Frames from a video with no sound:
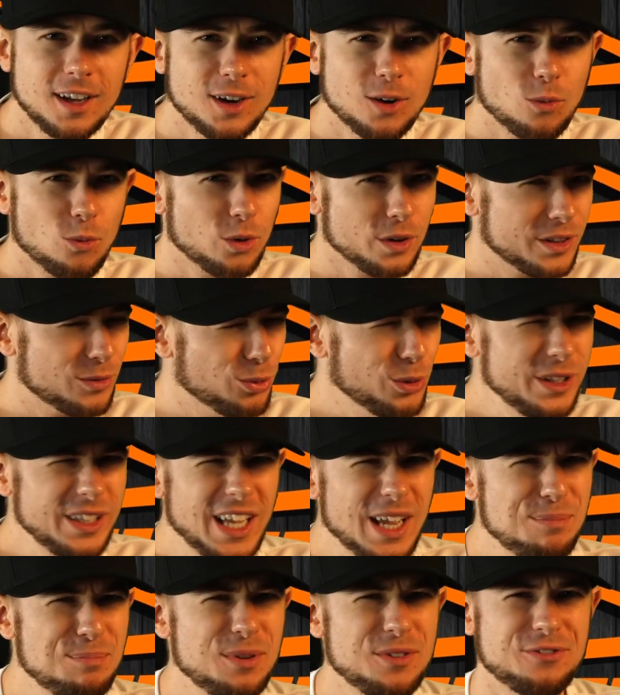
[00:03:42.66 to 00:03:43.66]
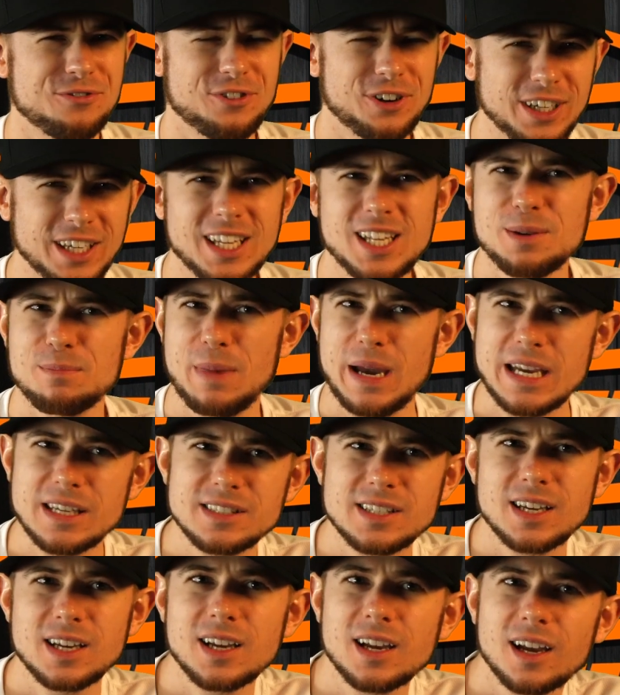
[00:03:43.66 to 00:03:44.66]
Wouldn't that be freaking
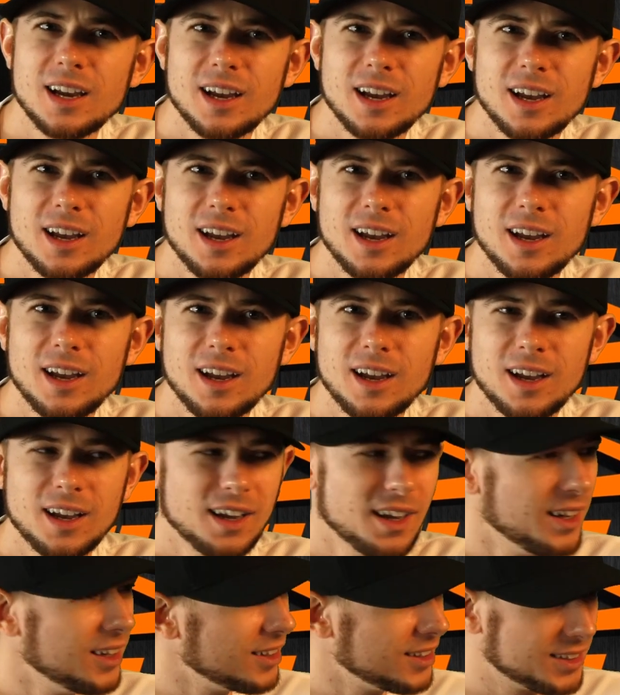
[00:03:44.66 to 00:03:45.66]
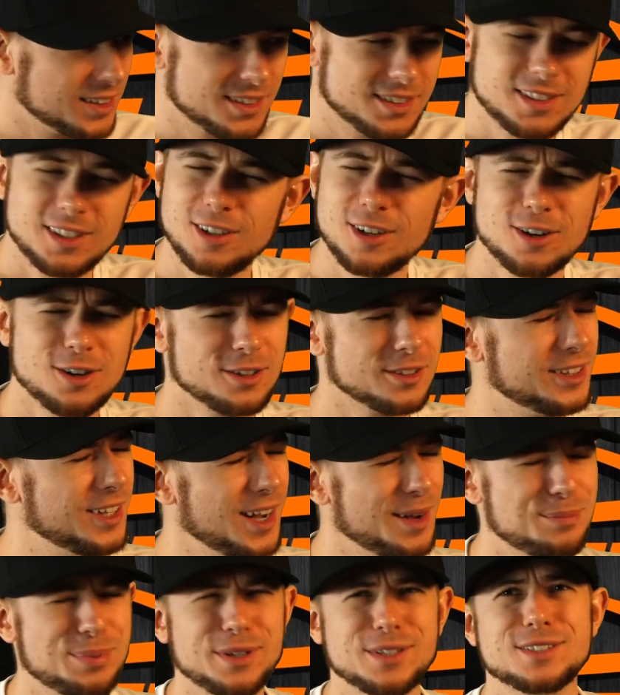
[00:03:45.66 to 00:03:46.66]
amazing? Dude,
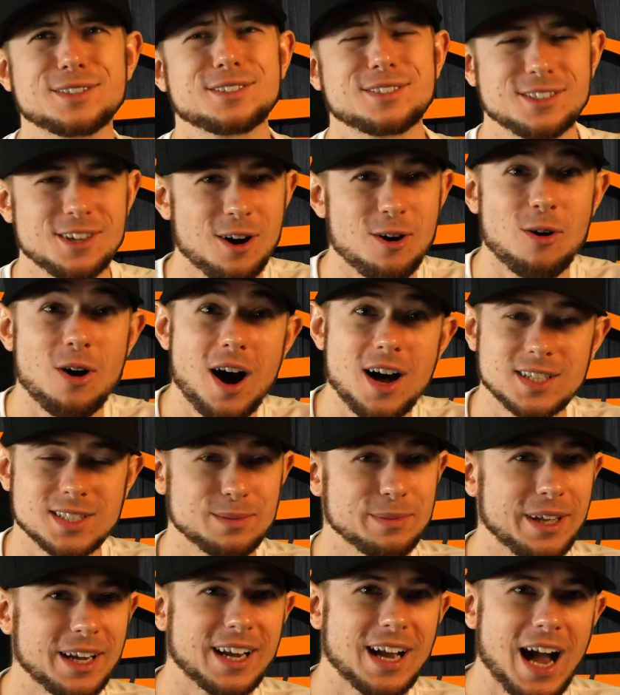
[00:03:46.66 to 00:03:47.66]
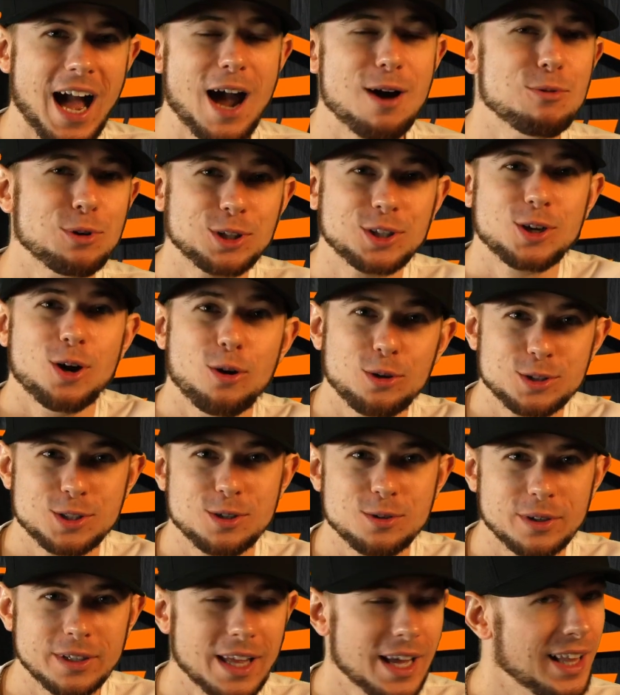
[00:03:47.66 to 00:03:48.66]
that'd be so awesome. Like, I would go
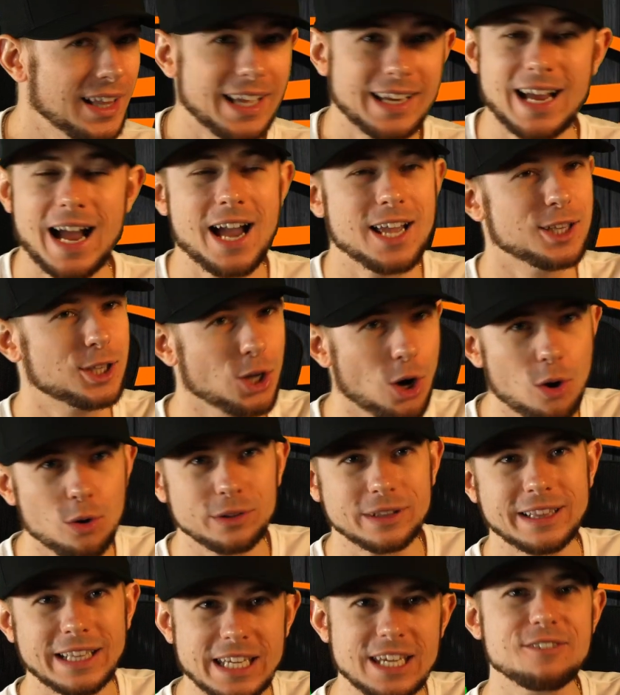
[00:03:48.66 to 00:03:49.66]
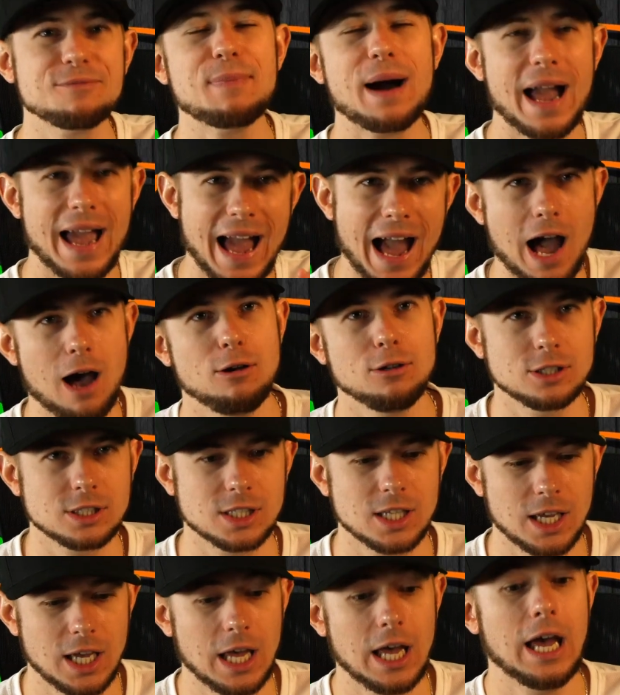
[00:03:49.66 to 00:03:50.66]
to it. Like, I don't leave my house
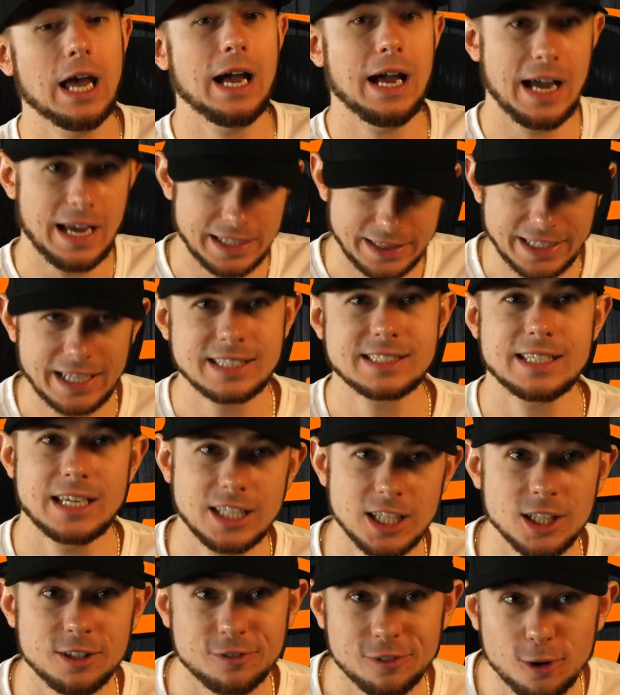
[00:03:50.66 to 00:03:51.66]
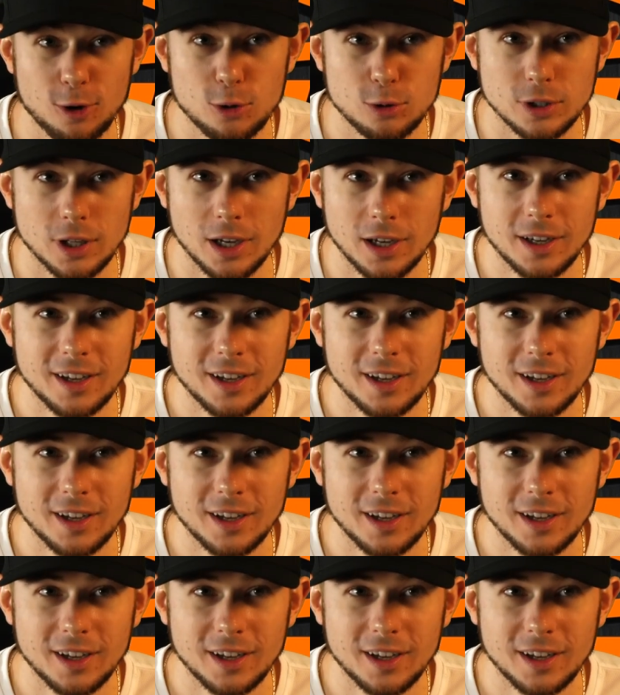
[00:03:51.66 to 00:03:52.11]
unless I need food.